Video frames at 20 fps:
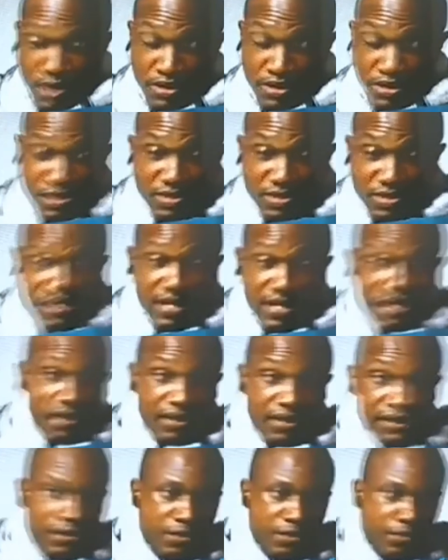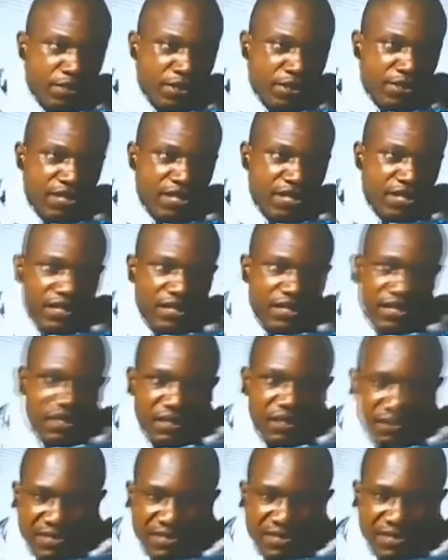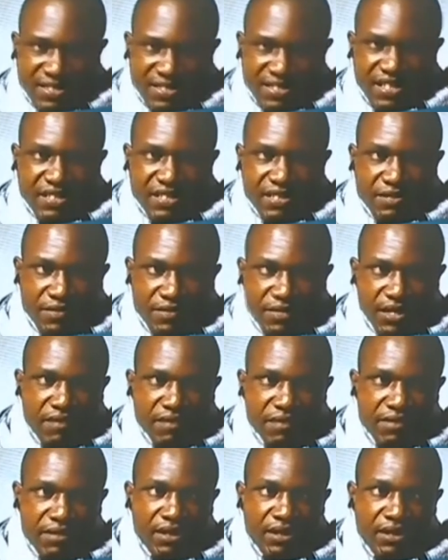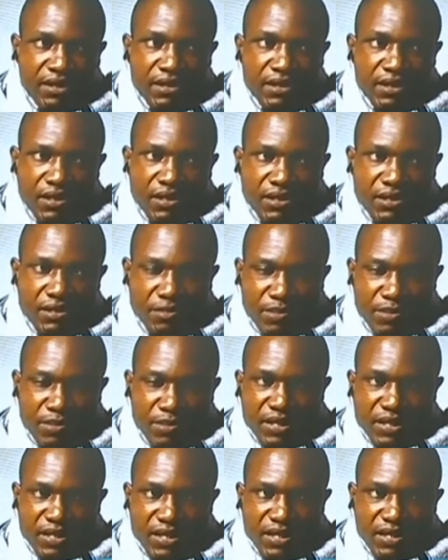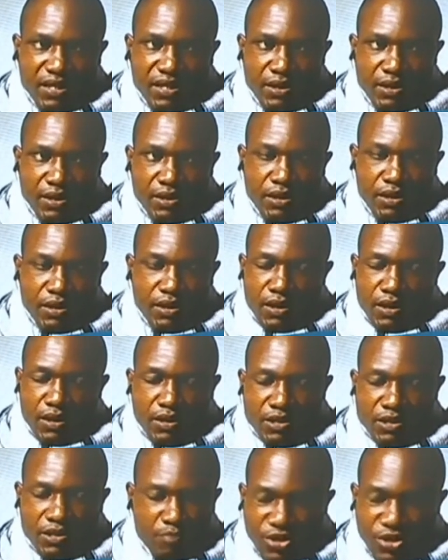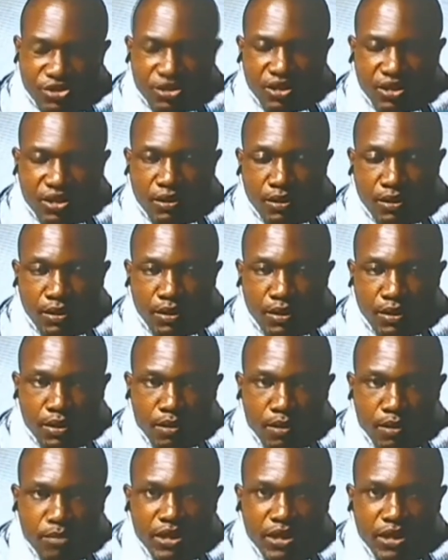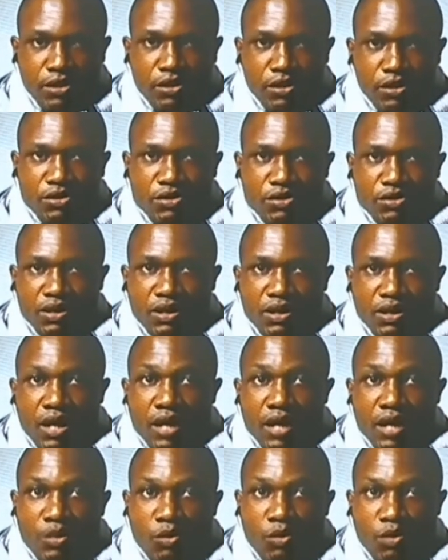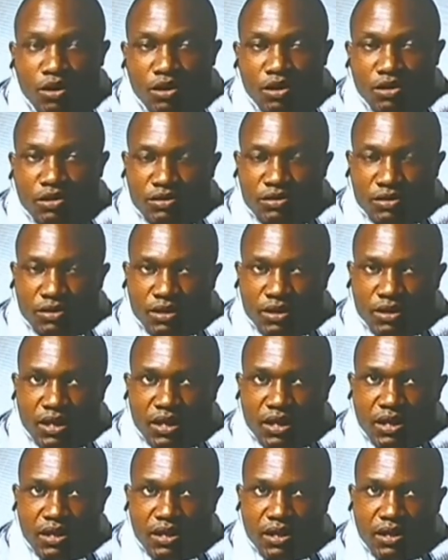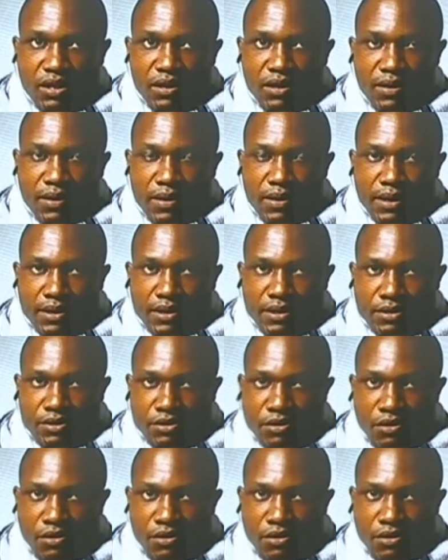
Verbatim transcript: this year special uh, this year is very very uh, spe uh, uh, special because uh, the world uh,